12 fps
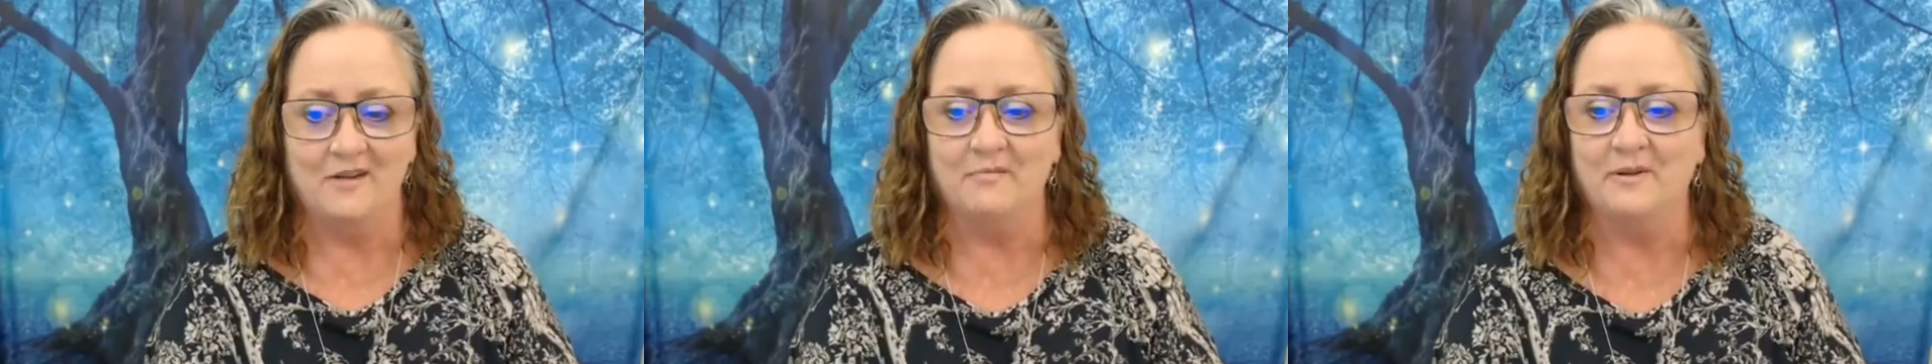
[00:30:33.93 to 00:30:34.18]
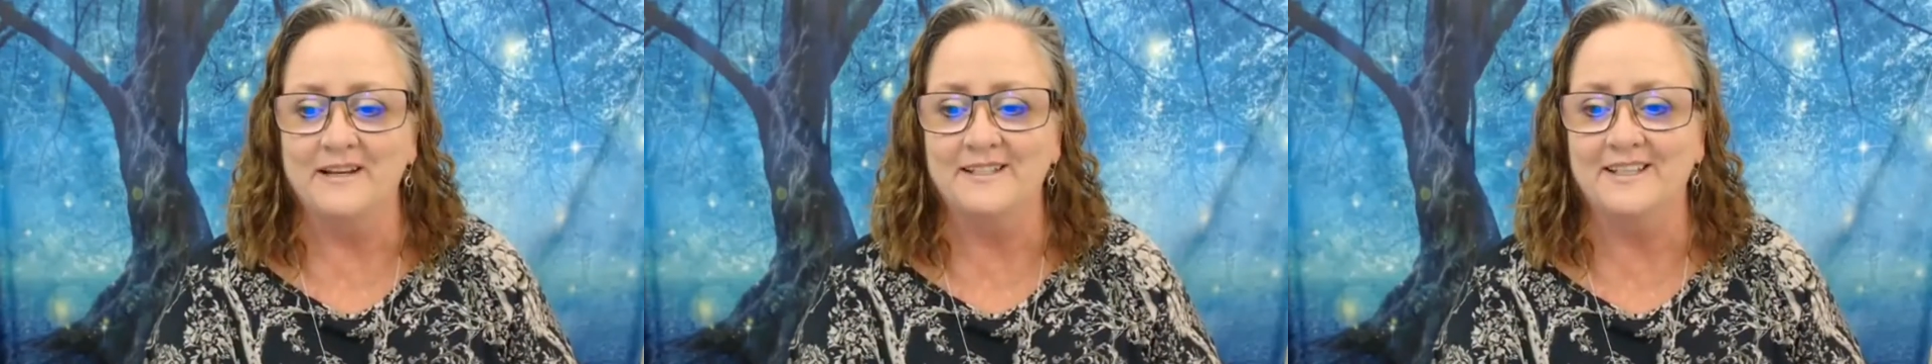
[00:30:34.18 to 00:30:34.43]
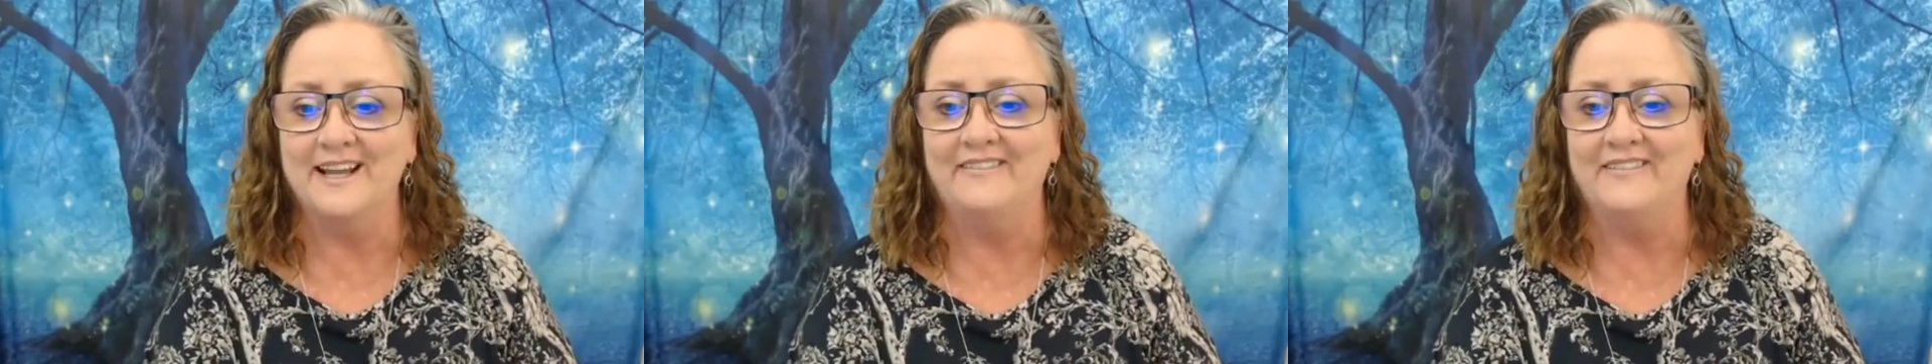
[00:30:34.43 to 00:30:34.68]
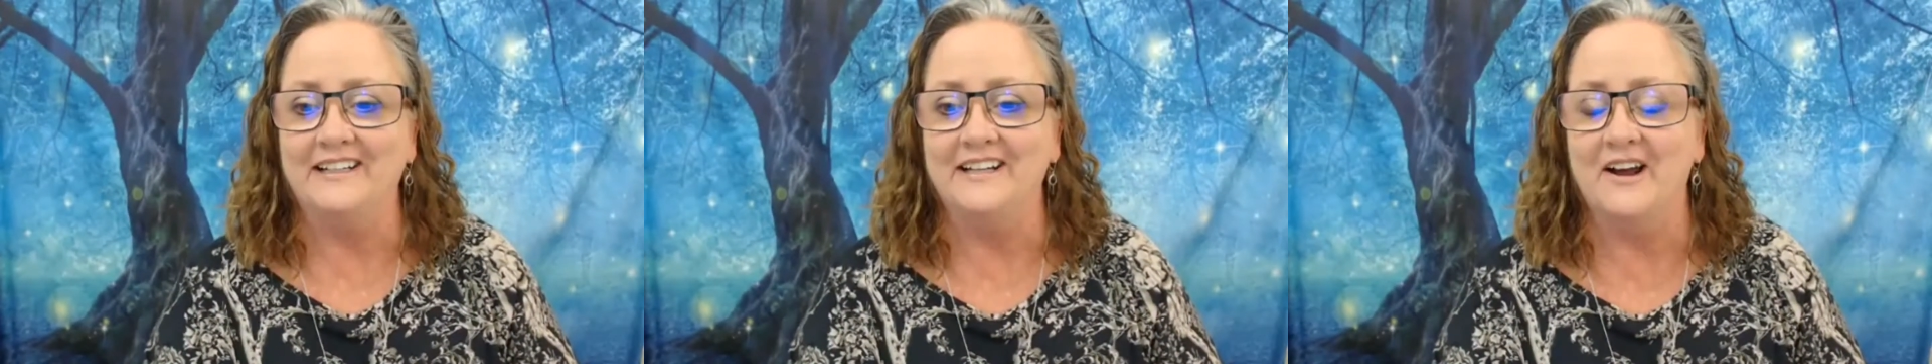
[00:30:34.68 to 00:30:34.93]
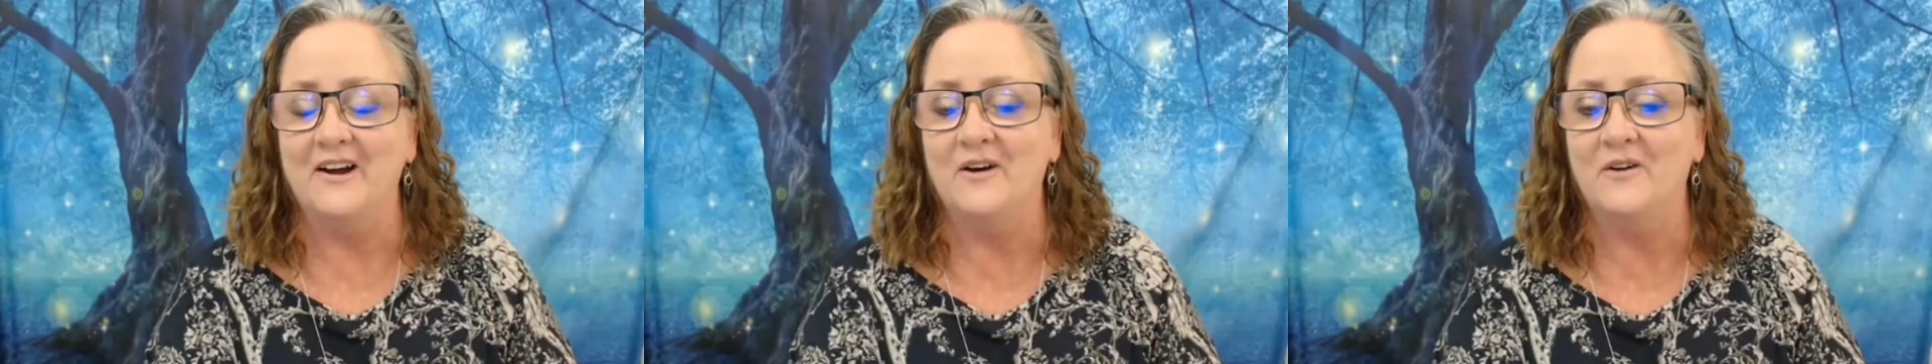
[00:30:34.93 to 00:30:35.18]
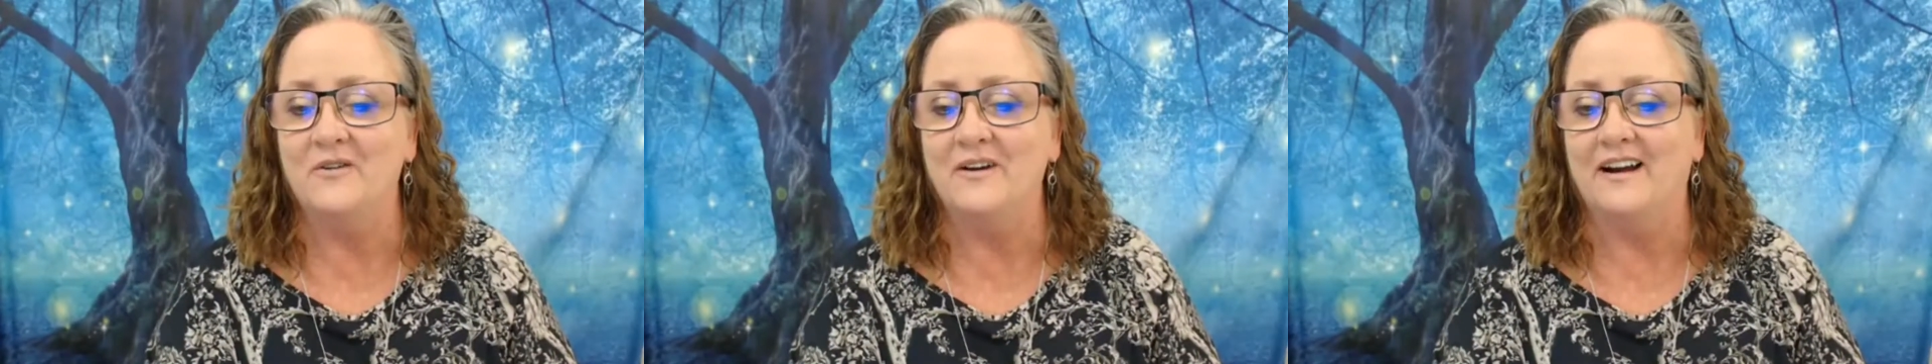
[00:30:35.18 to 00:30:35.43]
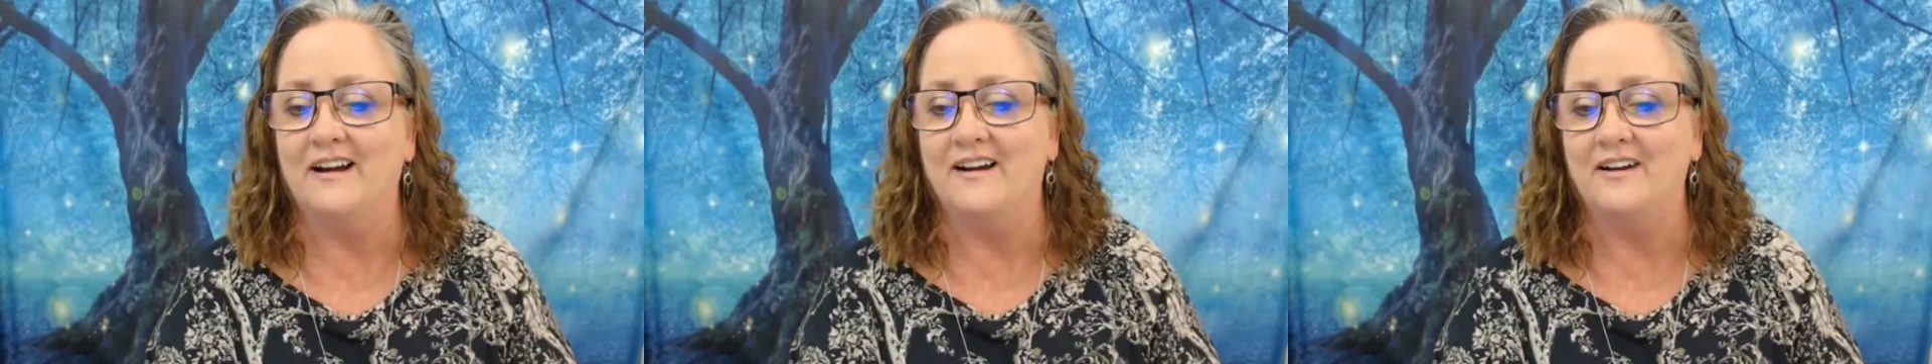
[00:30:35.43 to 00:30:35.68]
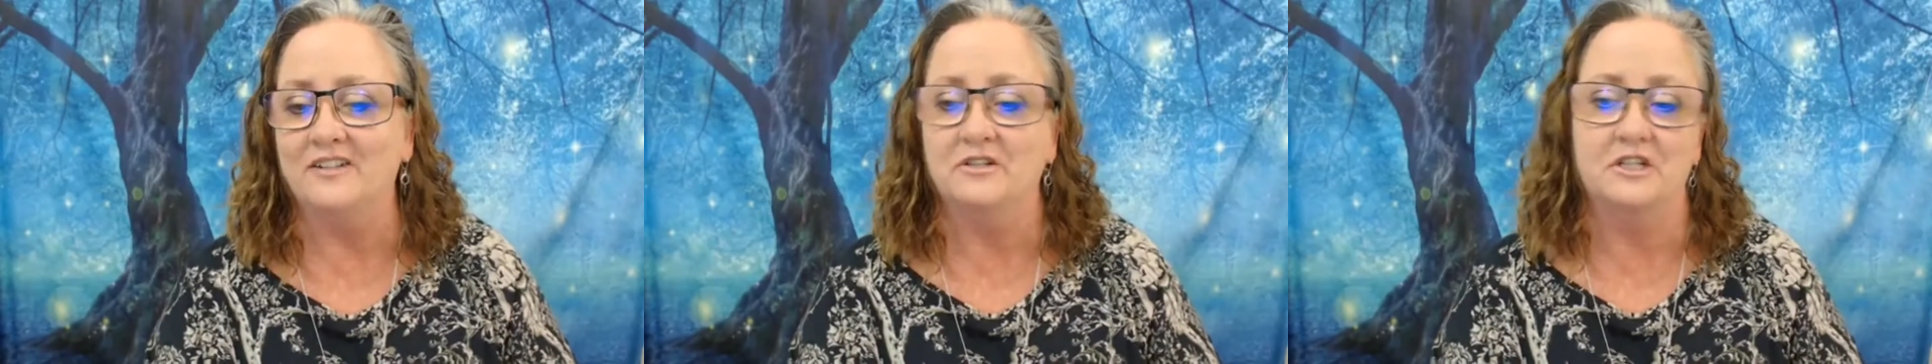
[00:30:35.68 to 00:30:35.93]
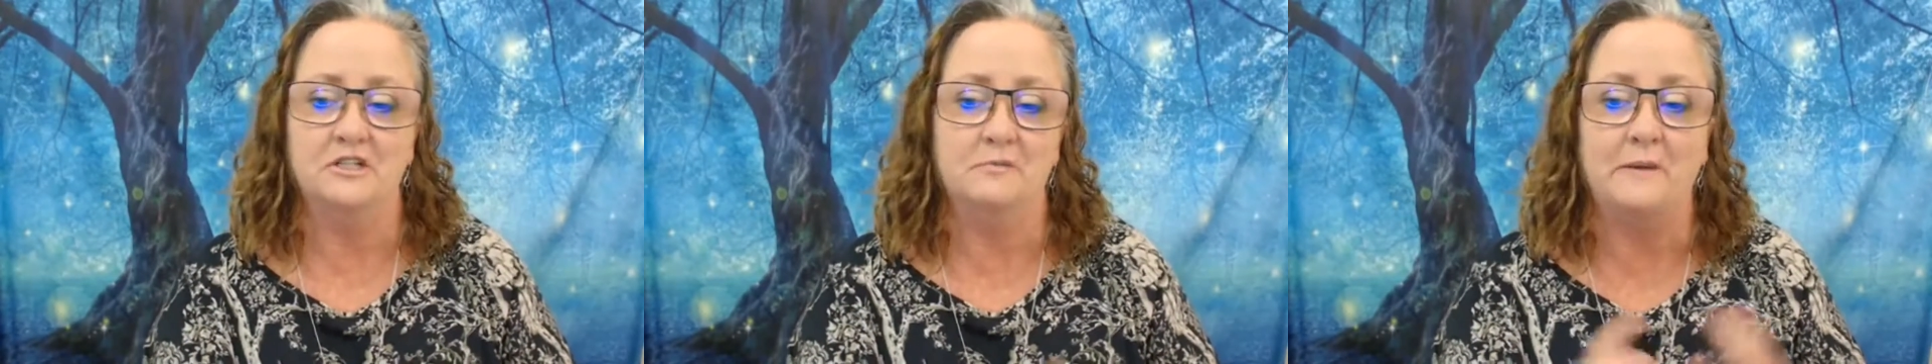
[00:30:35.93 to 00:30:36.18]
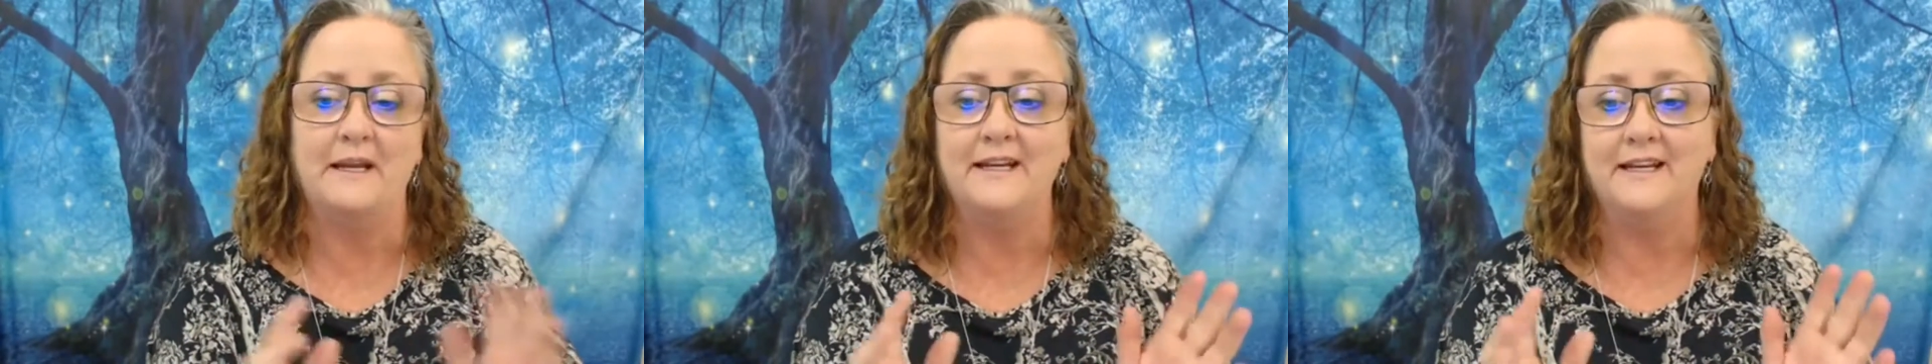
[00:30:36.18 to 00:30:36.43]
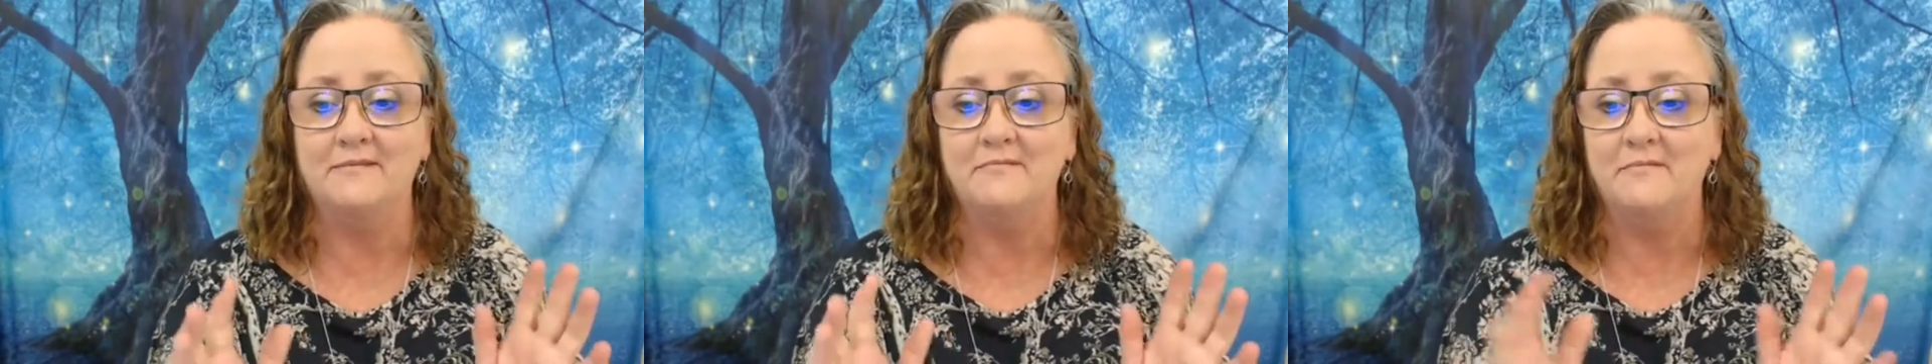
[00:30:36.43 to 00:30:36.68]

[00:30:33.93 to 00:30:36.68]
Please let me know, or just PM